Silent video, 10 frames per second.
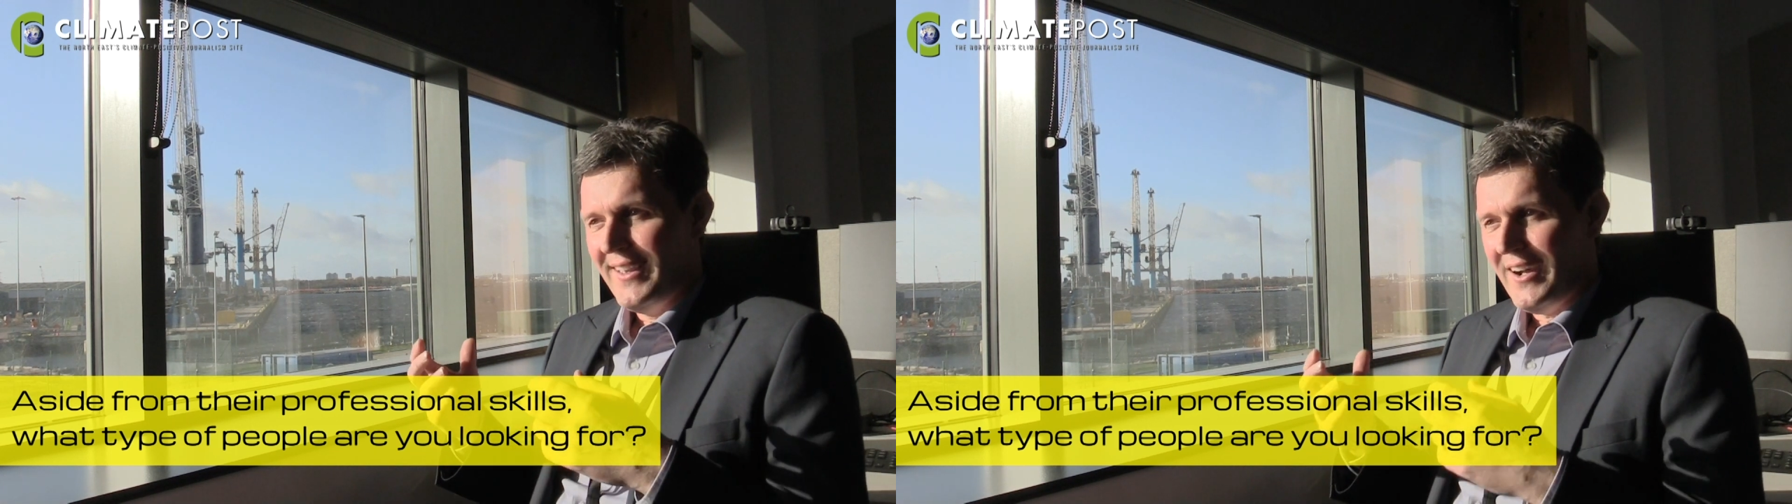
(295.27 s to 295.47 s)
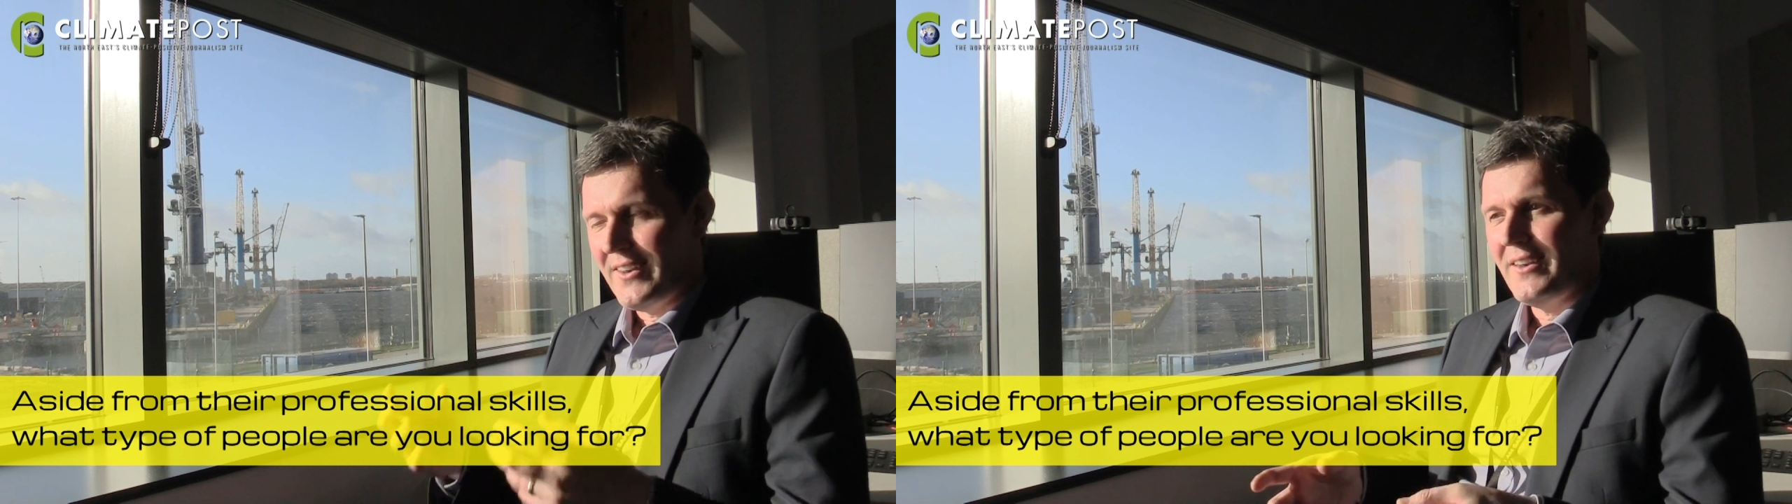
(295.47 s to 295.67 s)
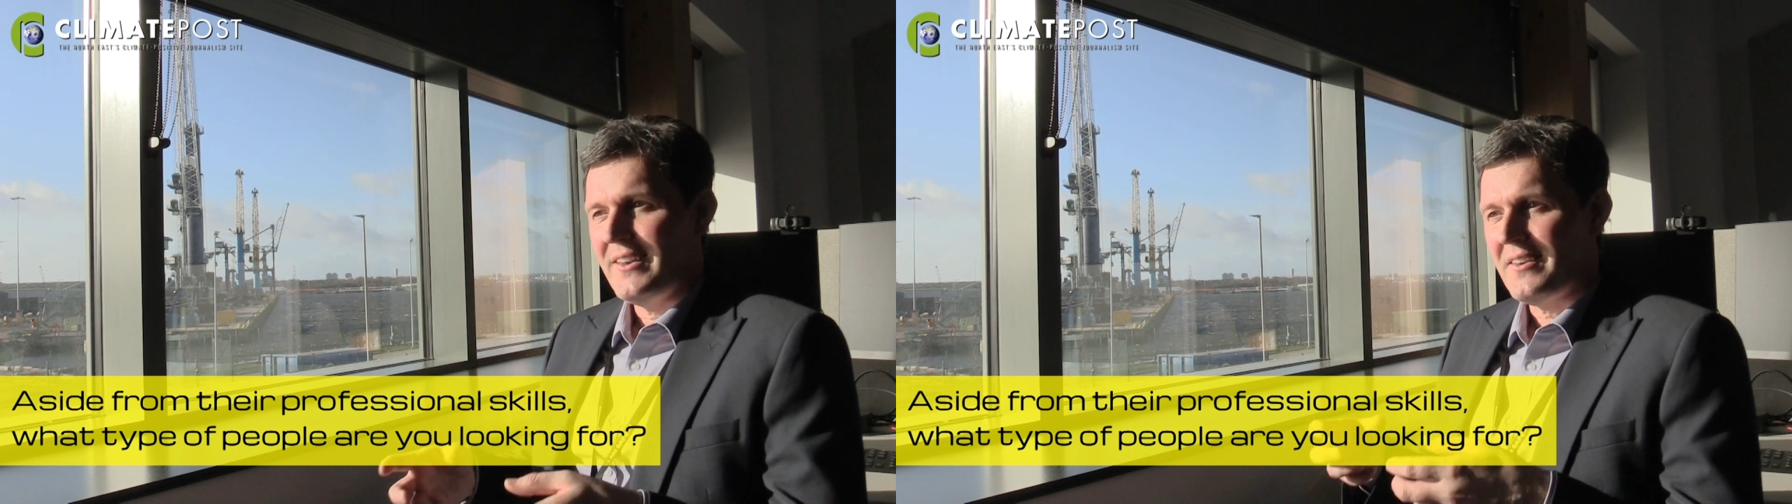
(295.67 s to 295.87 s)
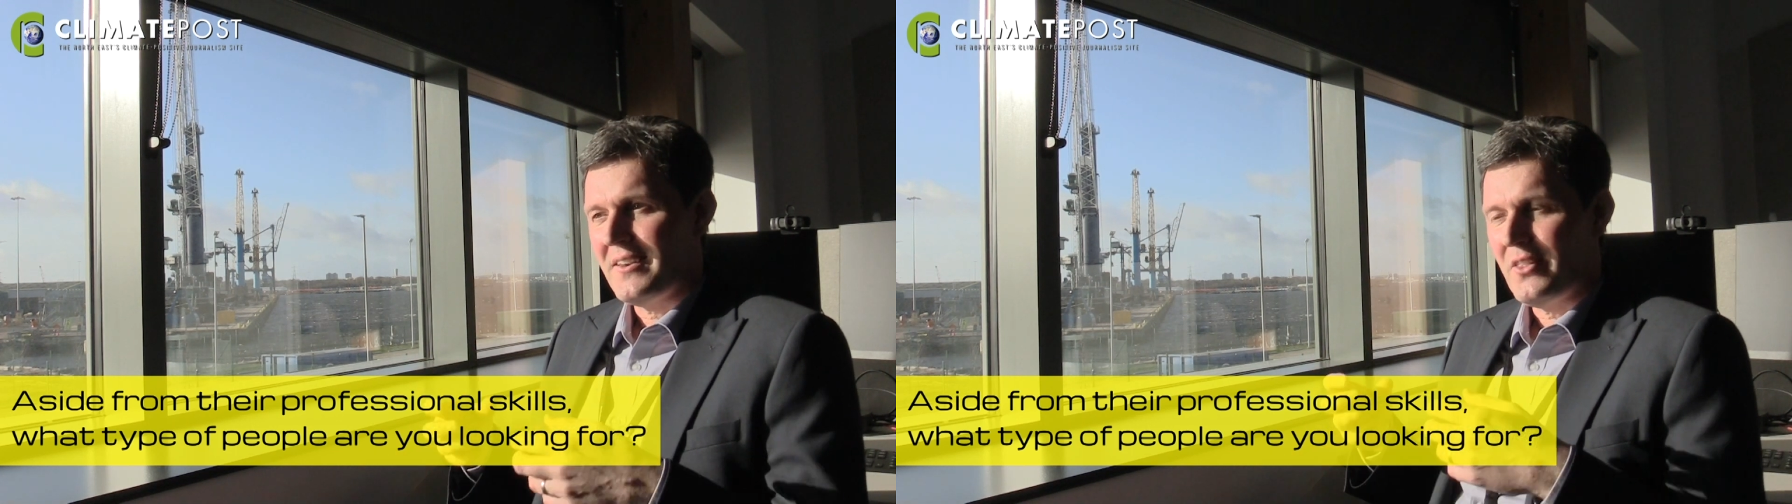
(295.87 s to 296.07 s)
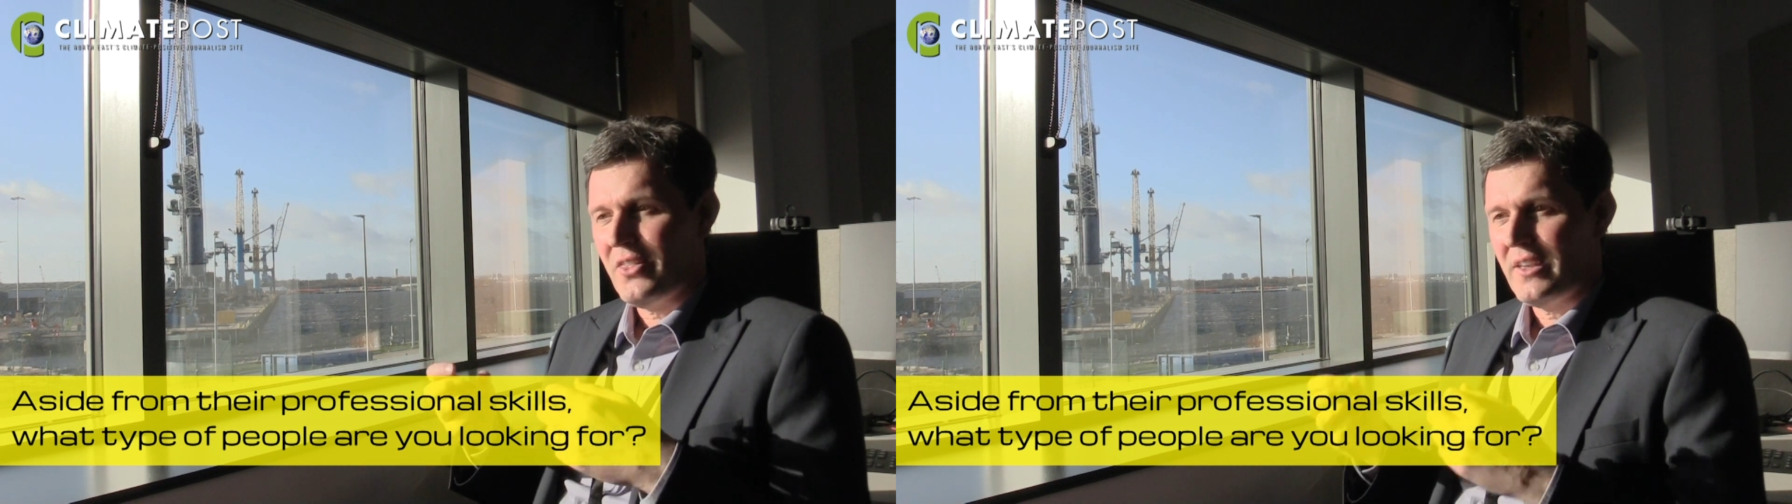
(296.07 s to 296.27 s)

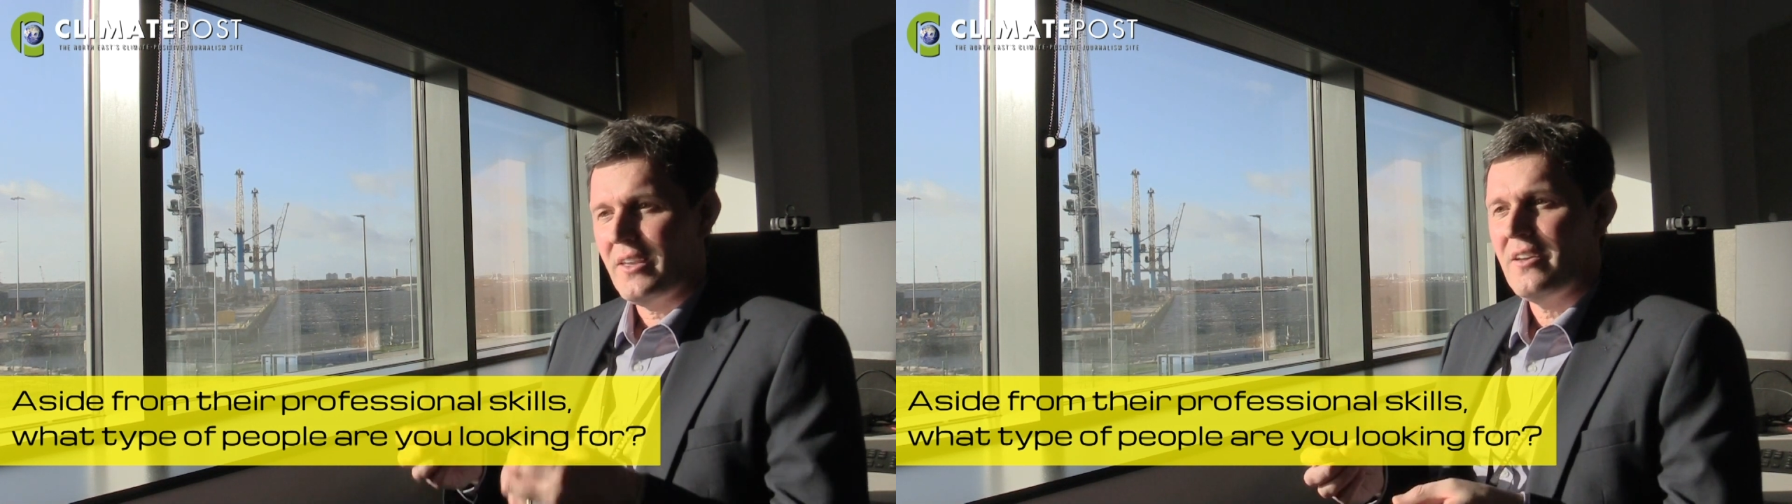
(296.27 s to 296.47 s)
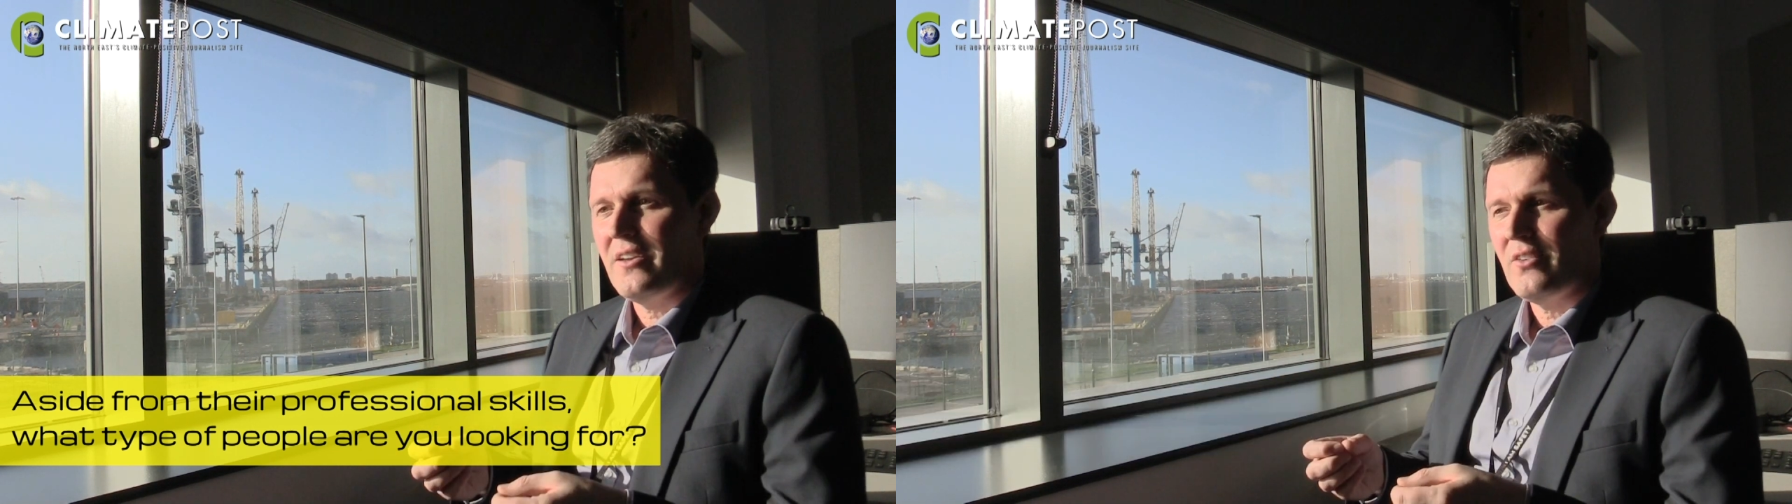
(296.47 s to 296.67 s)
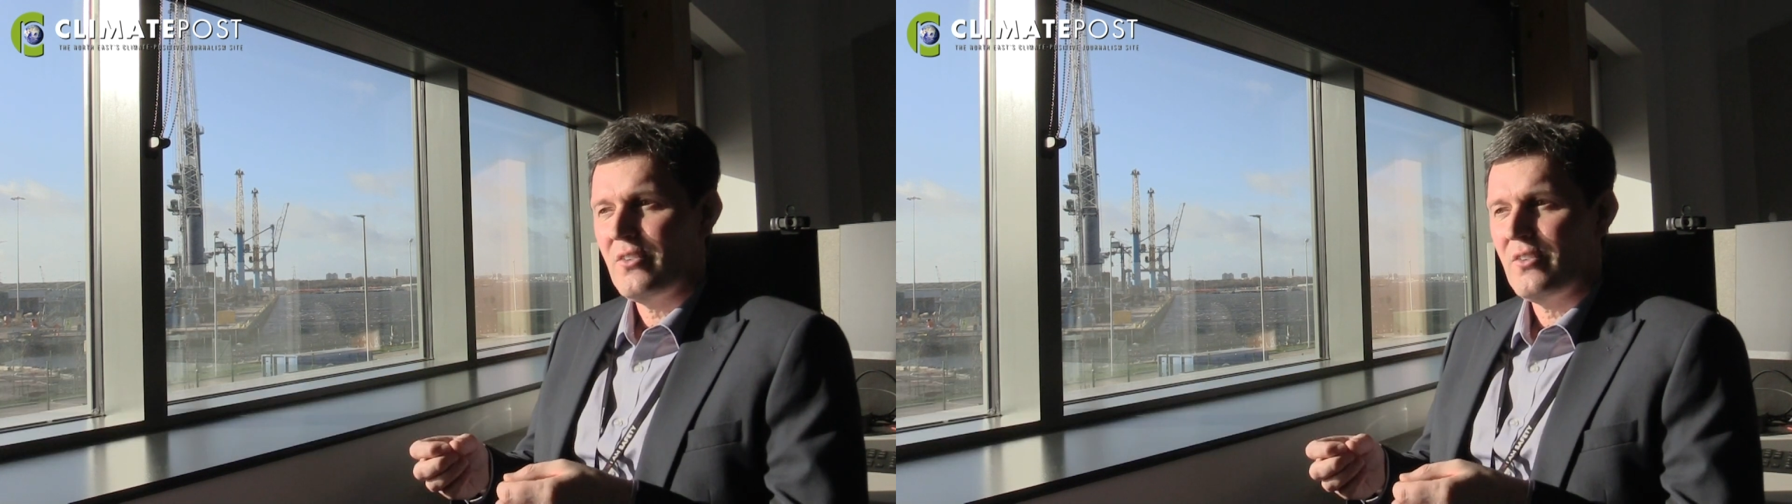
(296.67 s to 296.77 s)
analytic thinking.